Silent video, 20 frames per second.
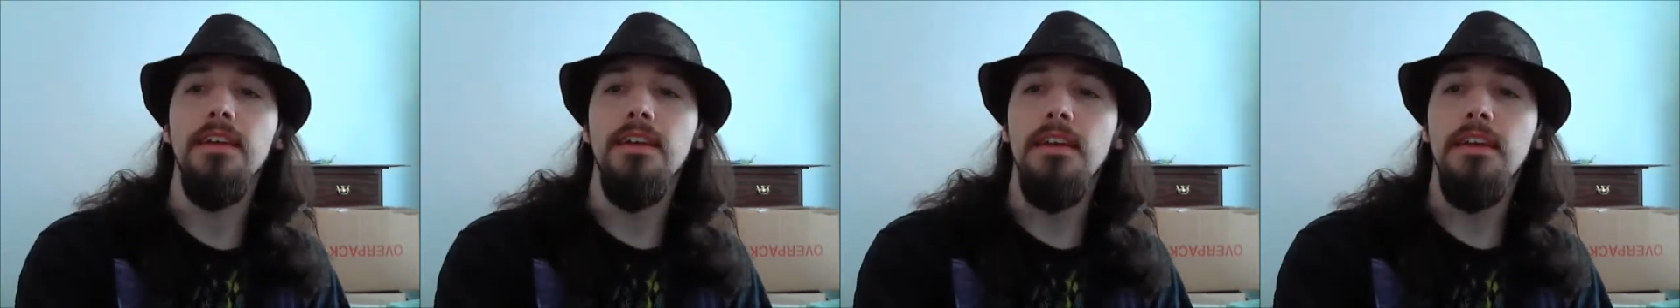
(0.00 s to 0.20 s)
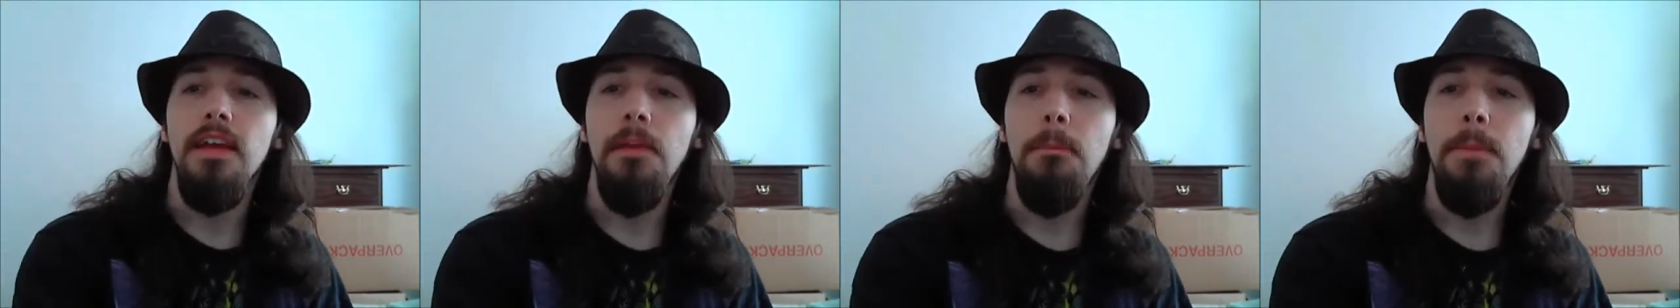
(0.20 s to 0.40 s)

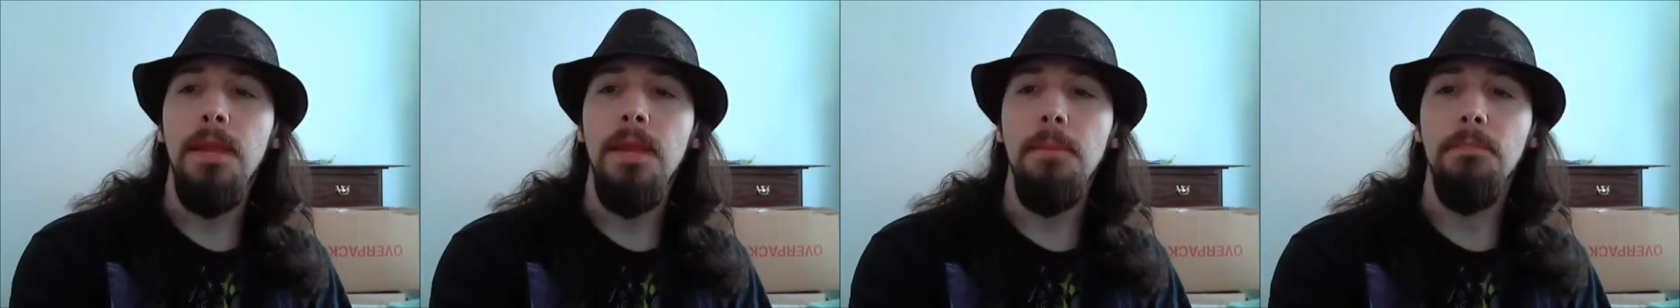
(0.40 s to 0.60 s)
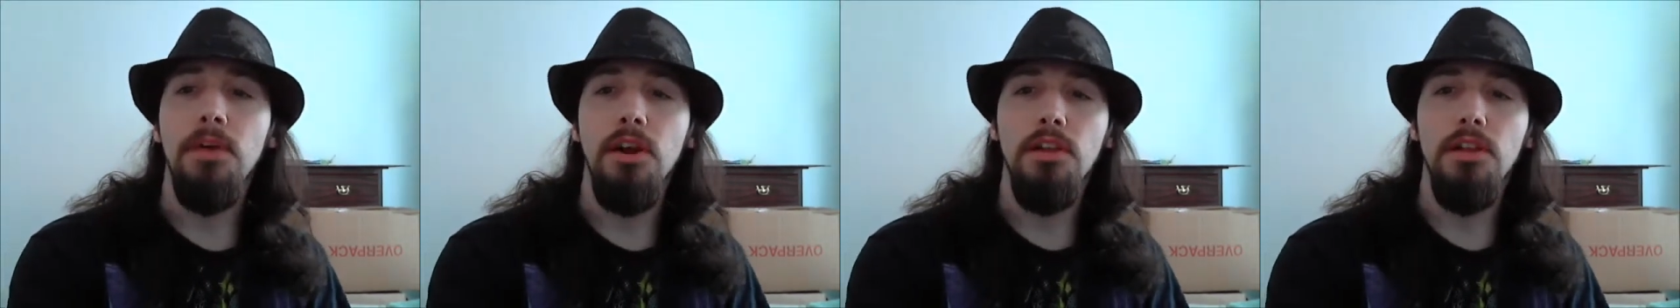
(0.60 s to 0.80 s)
And
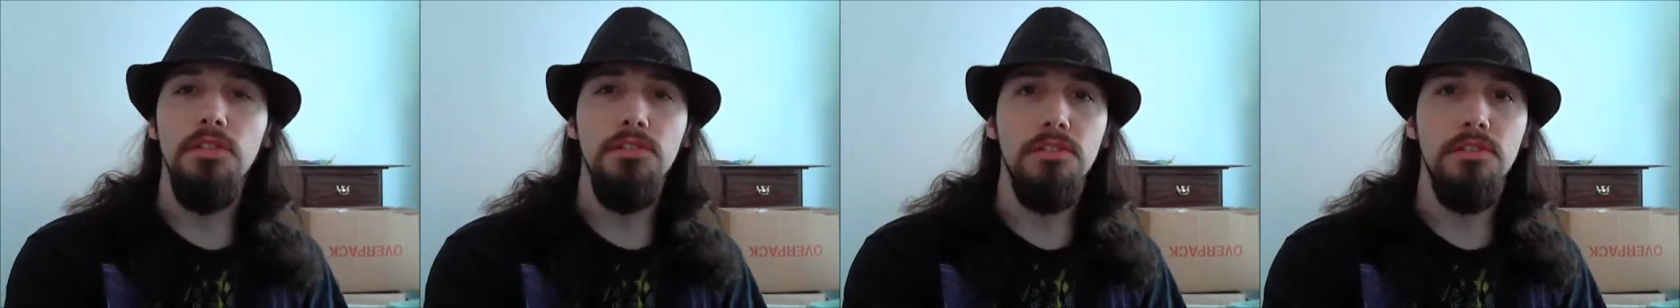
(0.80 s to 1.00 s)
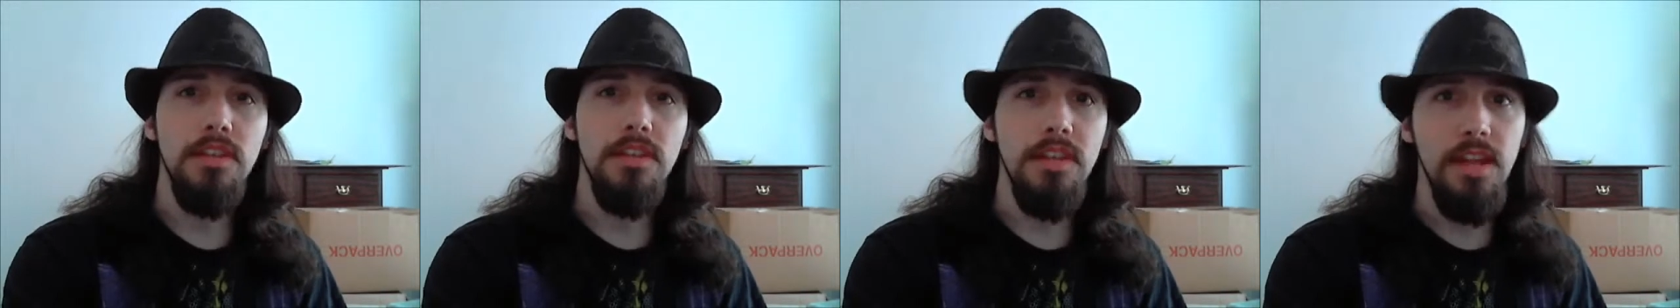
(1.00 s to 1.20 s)
people are
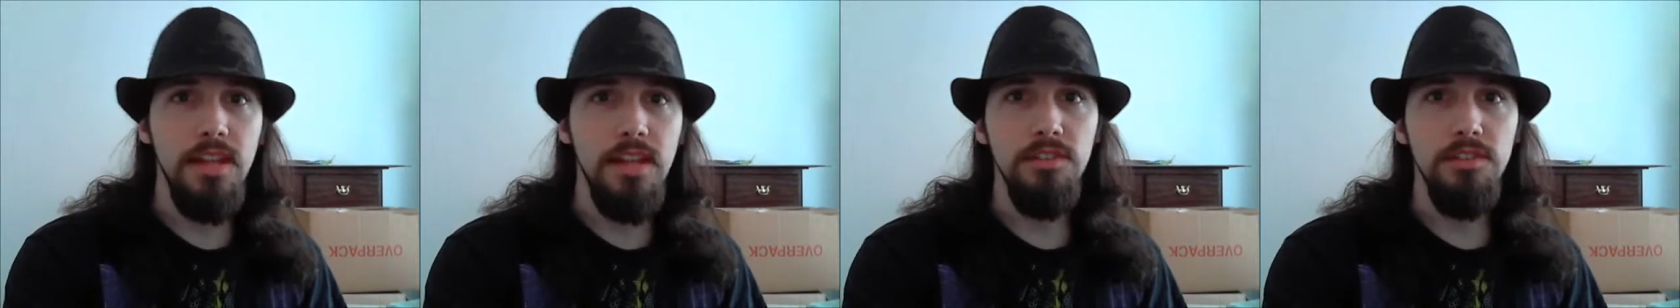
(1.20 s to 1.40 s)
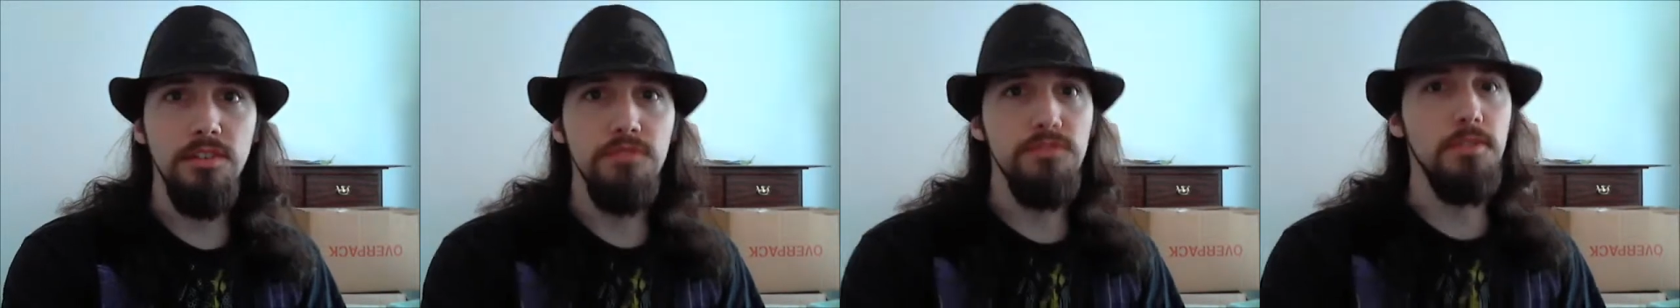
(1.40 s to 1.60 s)
looking
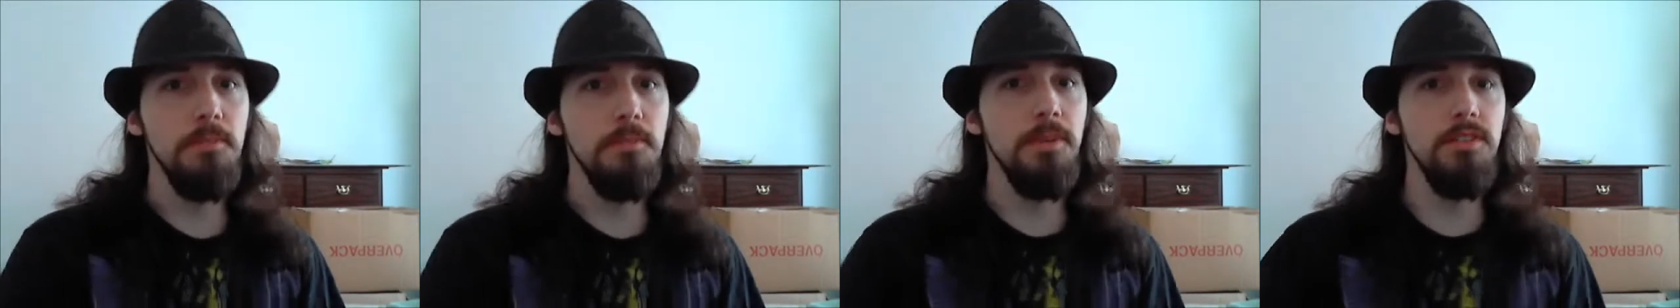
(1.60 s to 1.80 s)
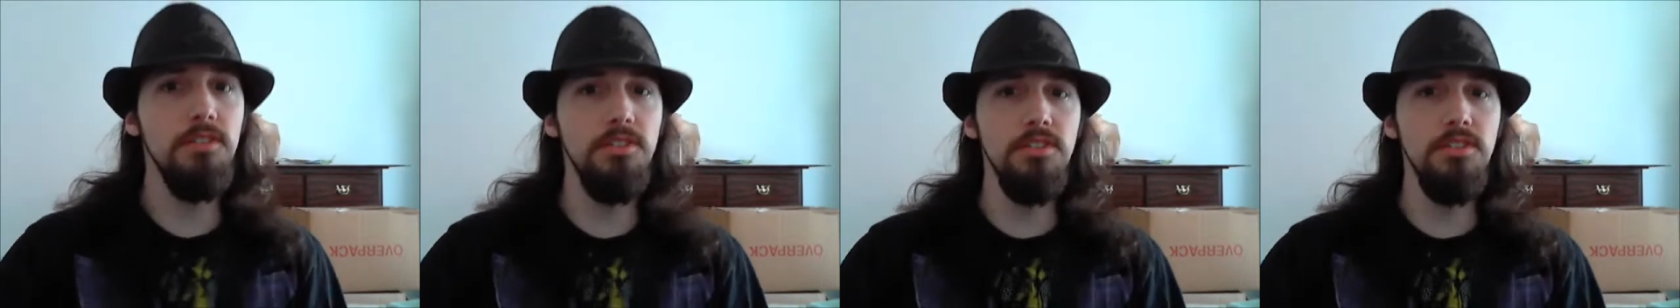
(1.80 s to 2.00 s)
at
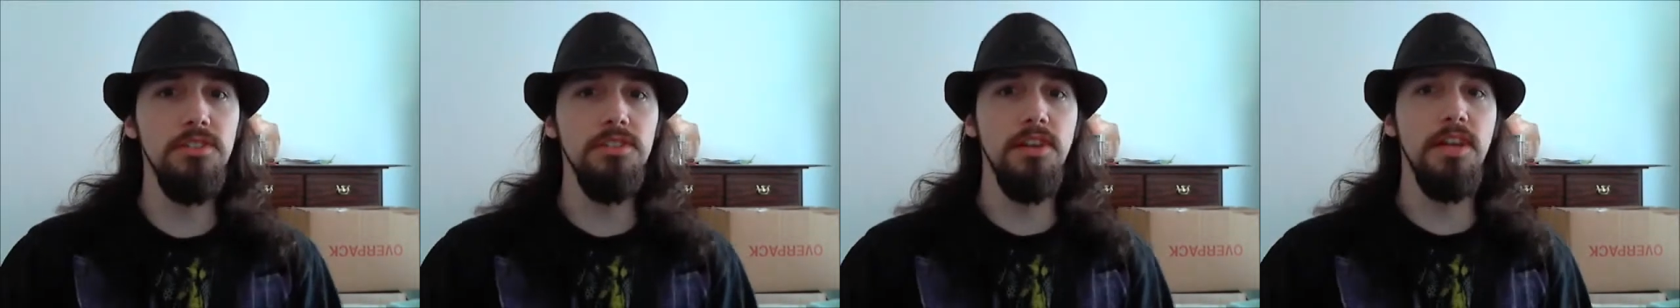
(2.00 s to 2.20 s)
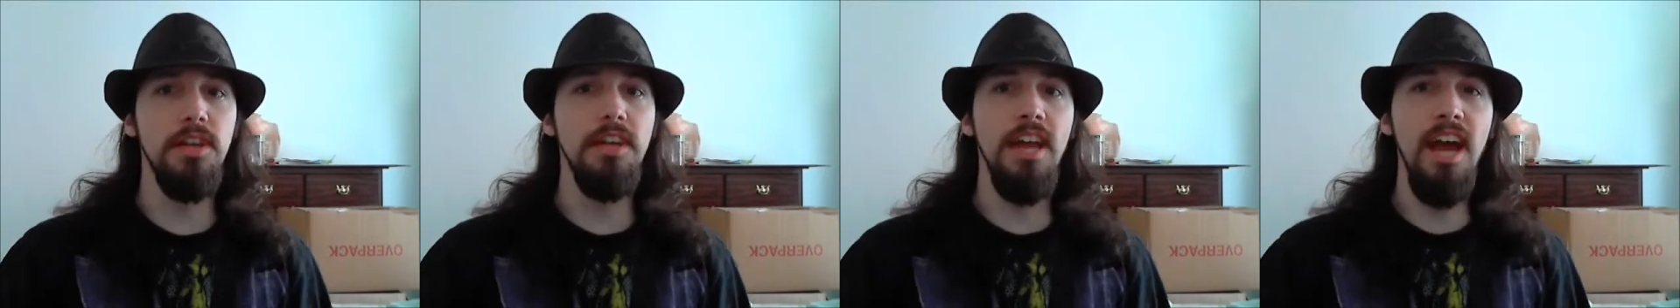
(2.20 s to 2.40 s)
Doflamingo, they're just
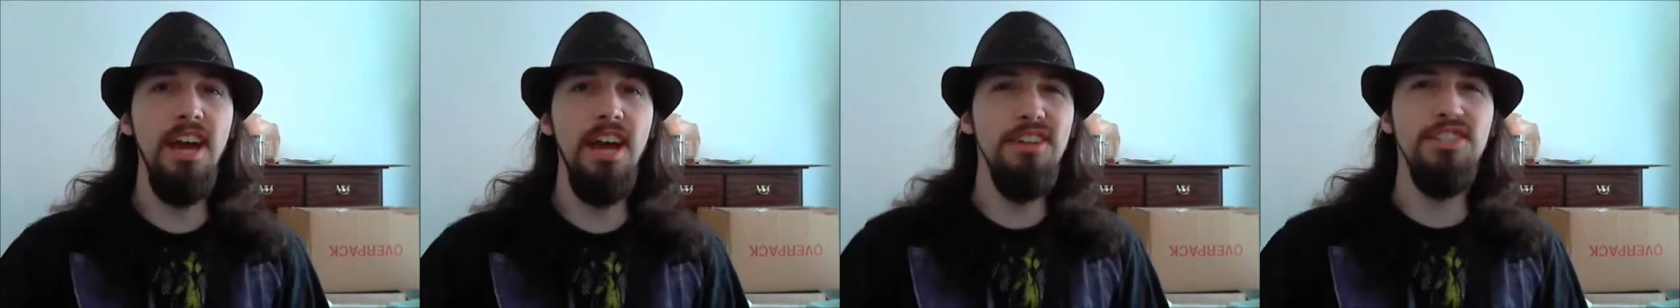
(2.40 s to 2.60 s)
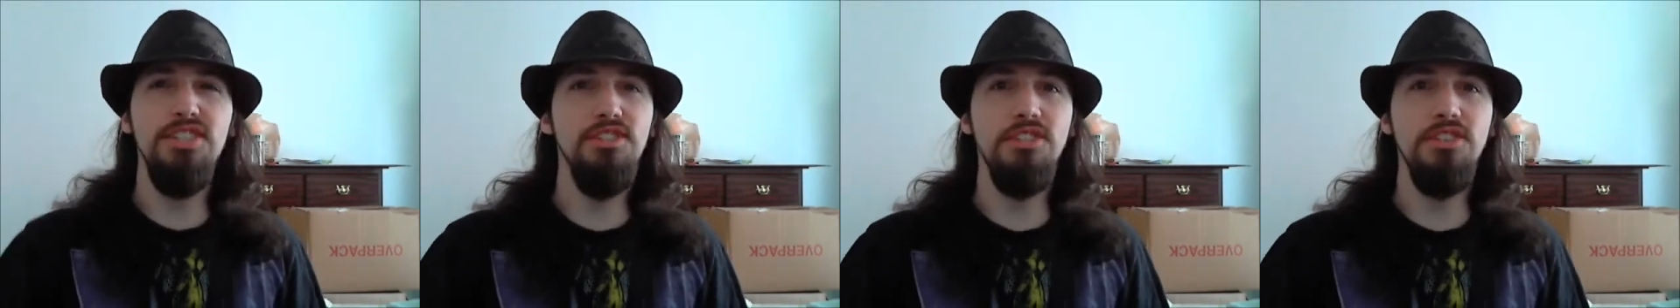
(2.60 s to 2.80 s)
like,
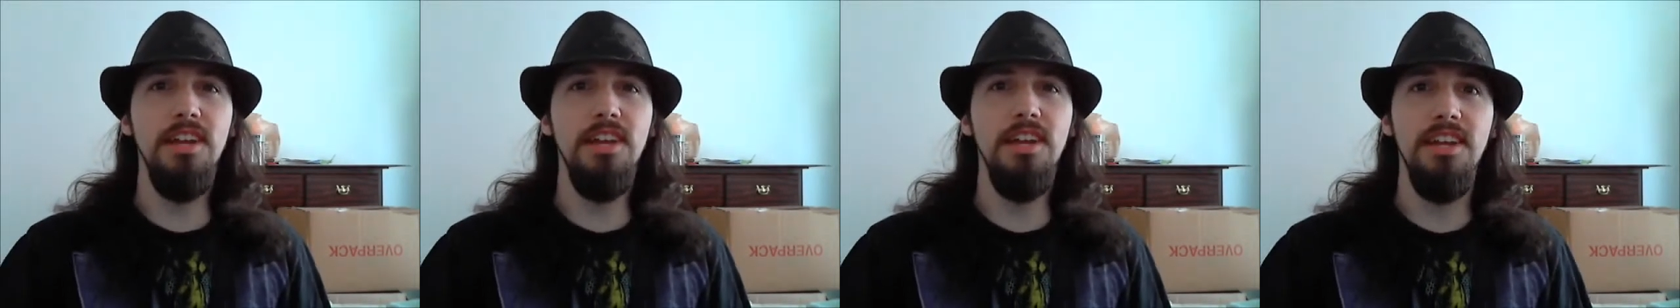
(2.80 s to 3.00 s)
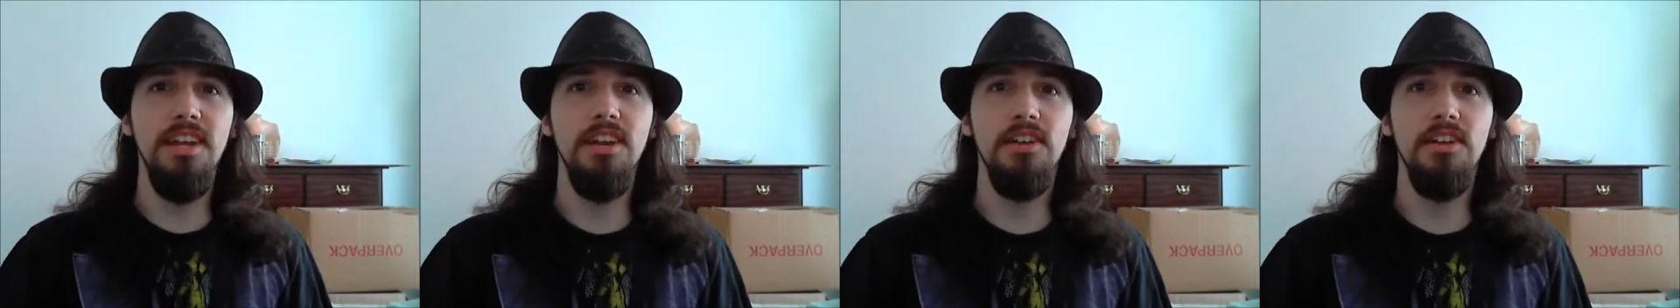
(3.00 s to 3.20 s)
how'd you
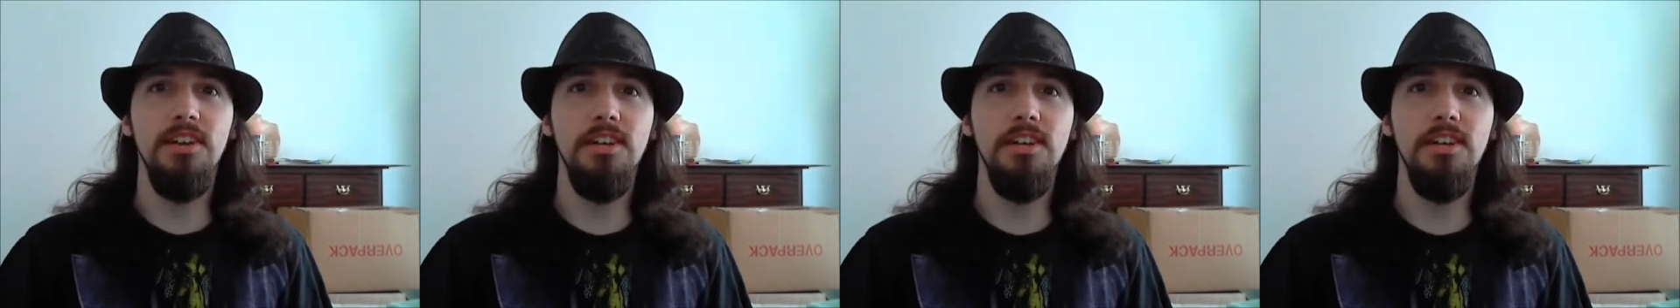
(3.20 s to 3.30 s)
get here?